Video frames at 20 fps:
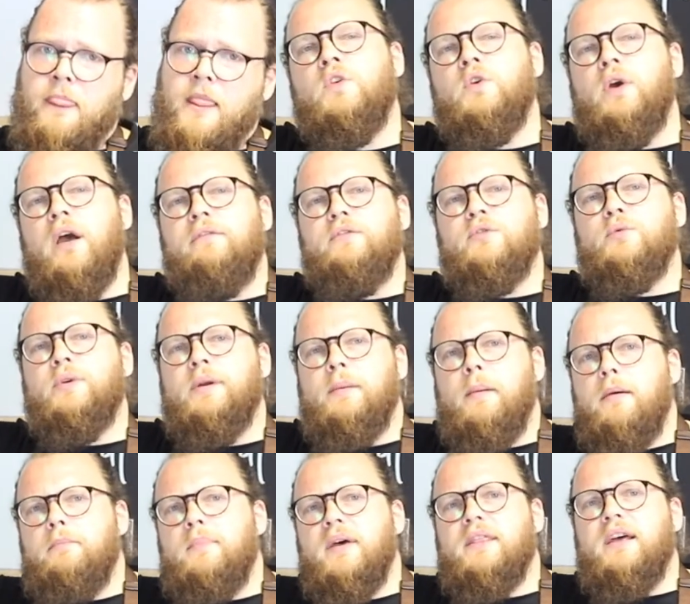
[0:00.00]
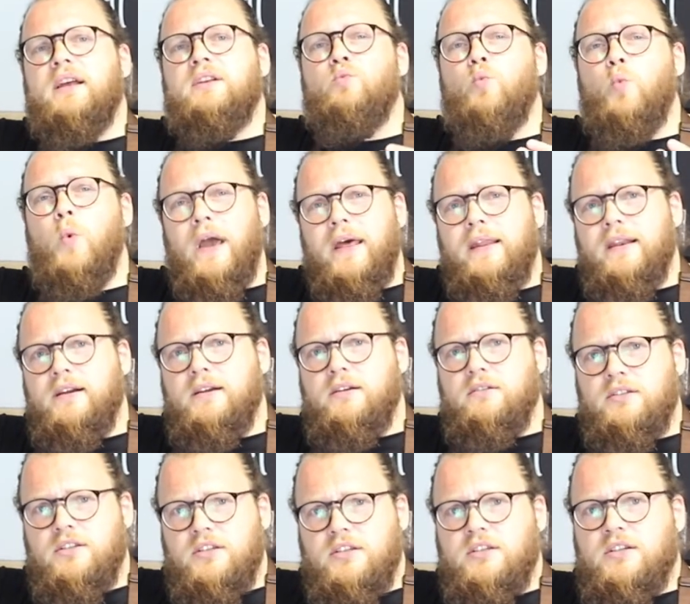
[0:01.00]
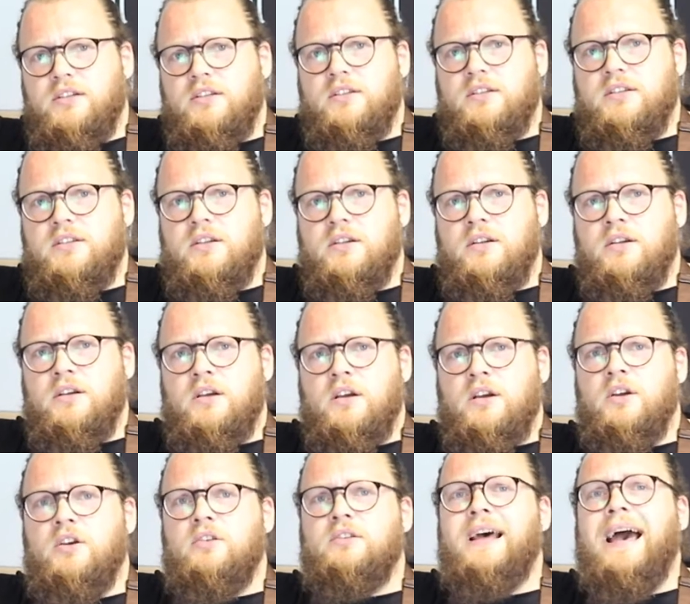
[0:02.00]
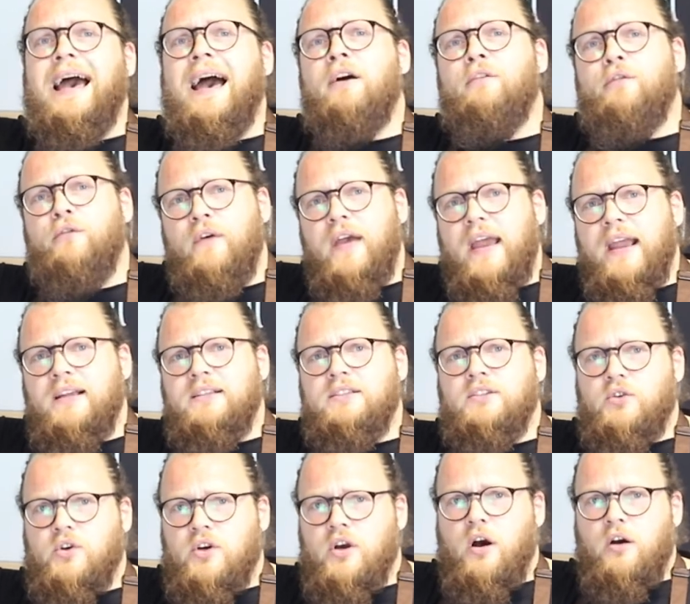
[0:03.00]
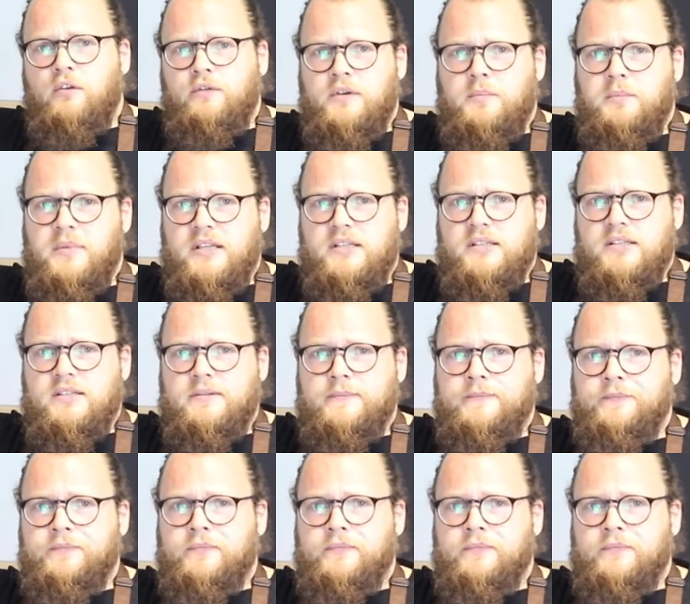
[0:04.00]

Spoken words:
You have to remember that weather conditions gonna affect your coffee beans.